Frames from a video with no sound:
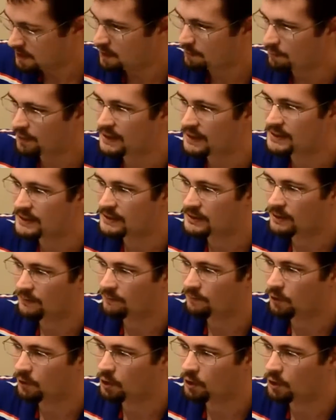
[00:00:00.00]
But I did
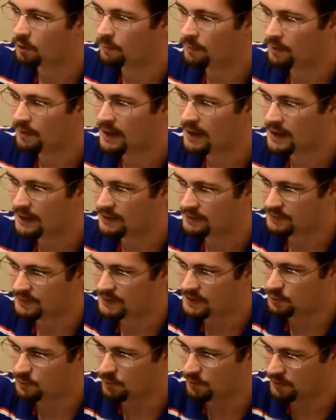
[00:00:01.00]
confirm that
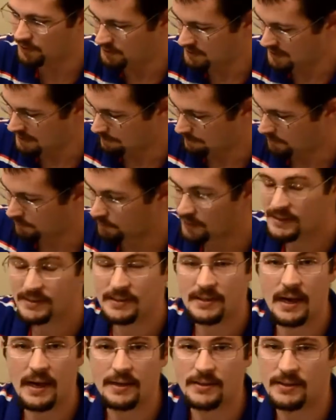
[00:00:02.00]
these were the same thread
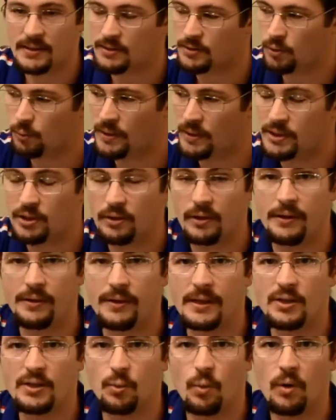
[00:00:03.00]
sizes. Originally,
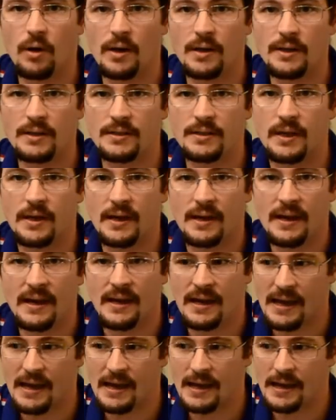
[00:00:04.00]
this was
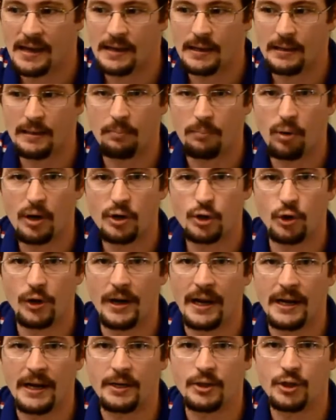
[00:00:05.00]
a pressure
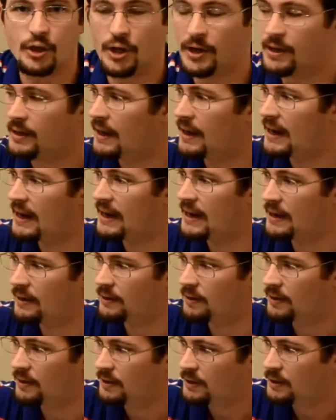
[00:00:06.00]
gauge,
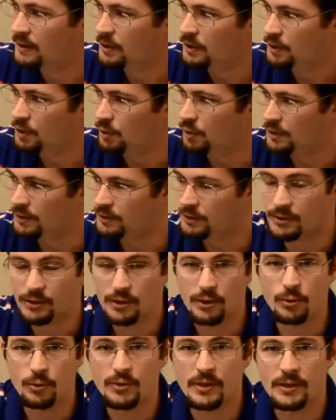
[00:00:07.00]
and you could
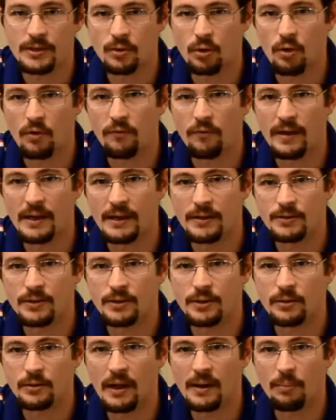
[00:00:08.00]
use this little vent
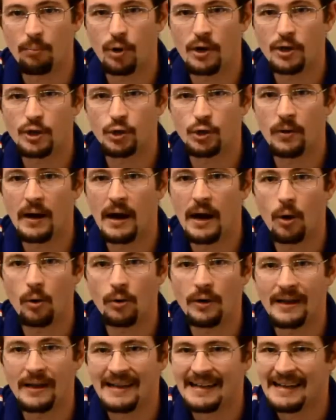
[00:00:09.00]
to let pressure
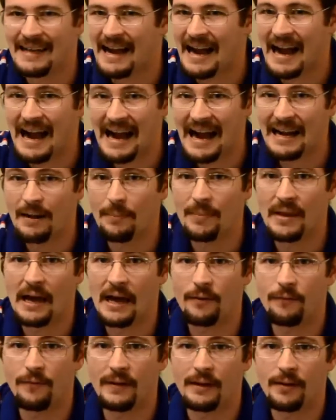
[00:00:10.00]
out. I'm
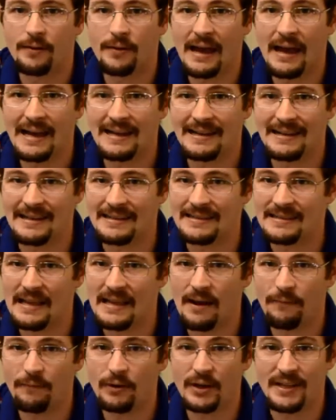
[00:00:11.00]
not a fan of that. It's
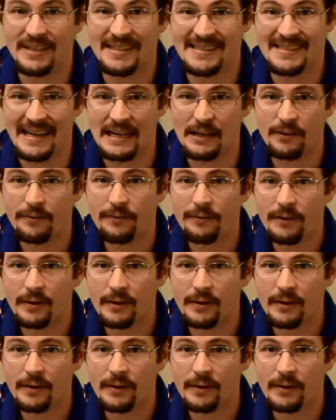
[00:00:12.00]
not very safe.